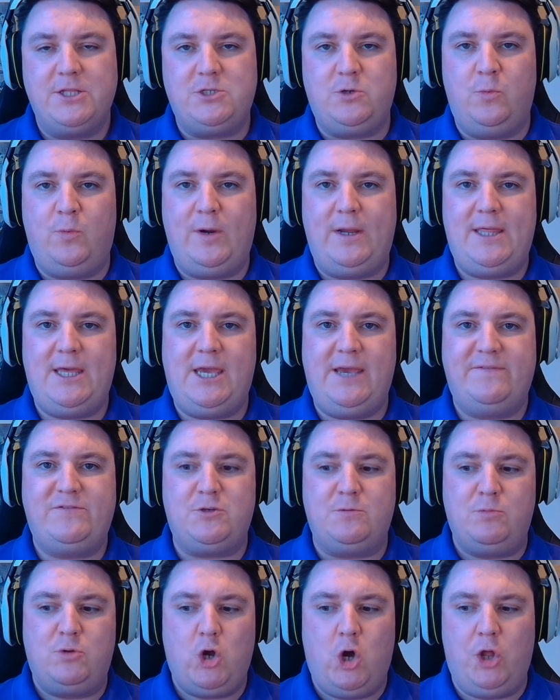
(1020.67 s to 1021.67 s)
to really give
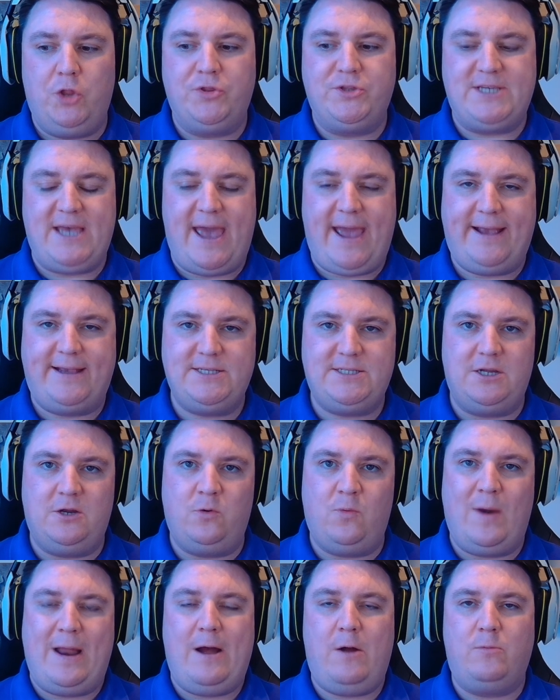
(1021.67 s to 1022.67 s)
some context
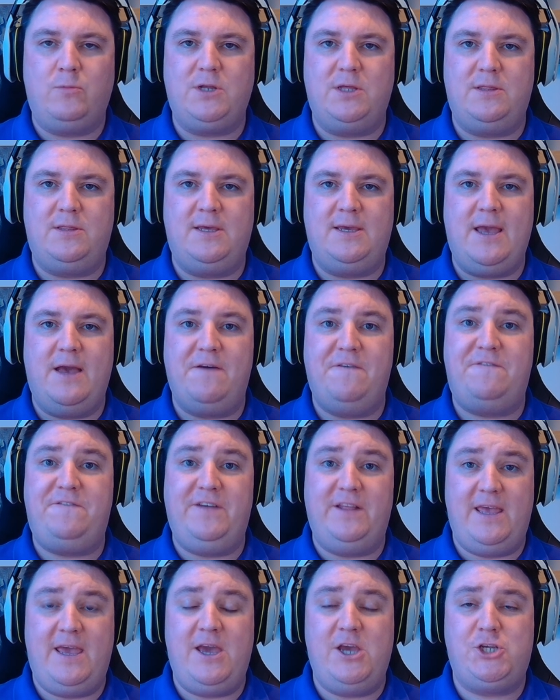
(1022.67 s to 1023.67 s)
around the
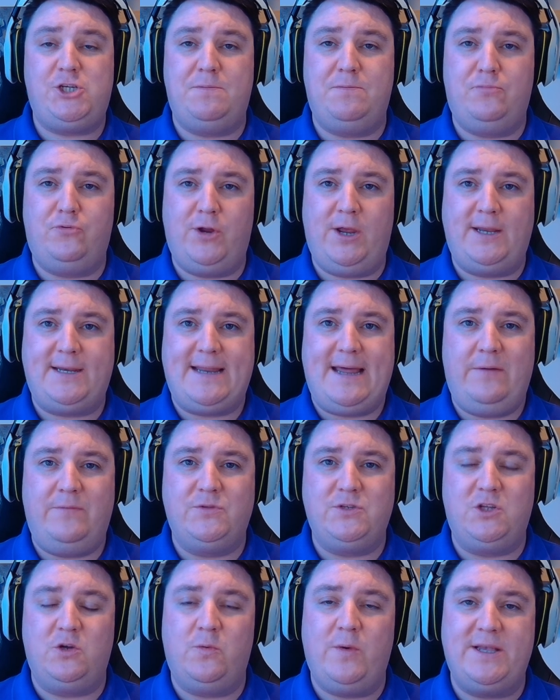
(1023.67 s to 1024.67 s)
affiliation
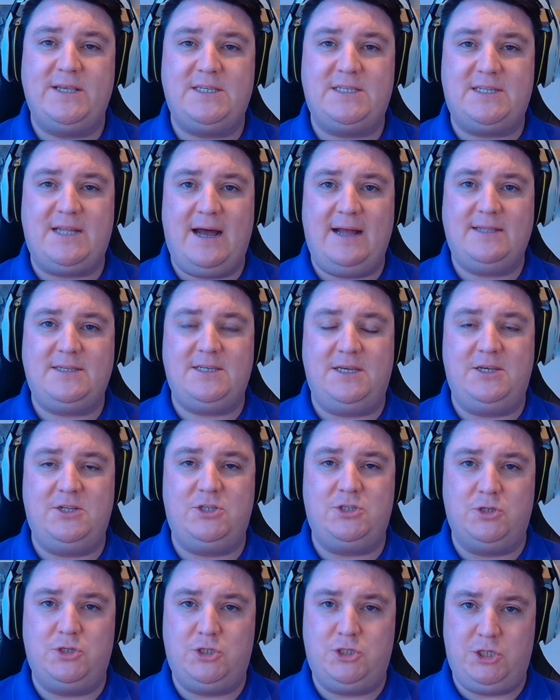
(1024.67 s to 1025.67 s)
breakdowns that we're starting
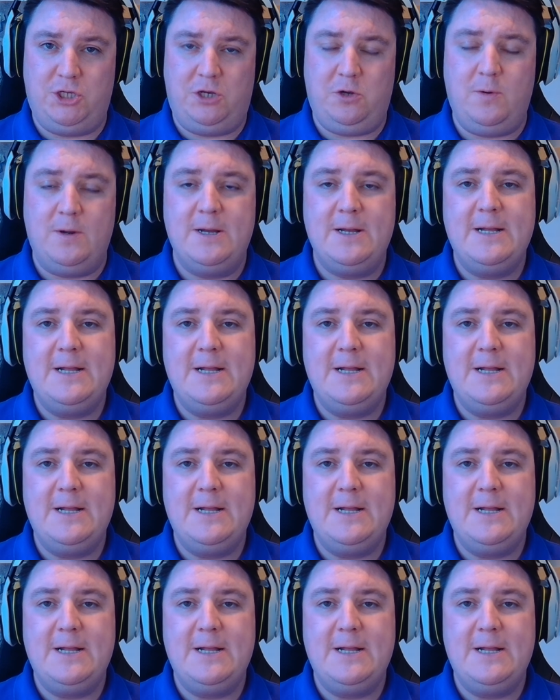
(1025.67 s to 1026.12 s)
to do.